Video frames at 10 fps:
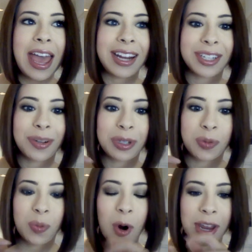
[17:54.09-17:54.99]
and as I
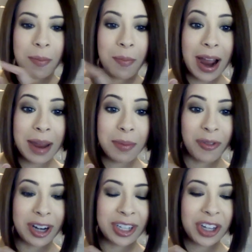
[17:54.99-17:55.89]
was walking by
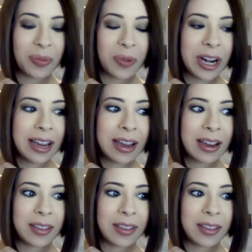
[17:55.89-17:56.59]
before I started running,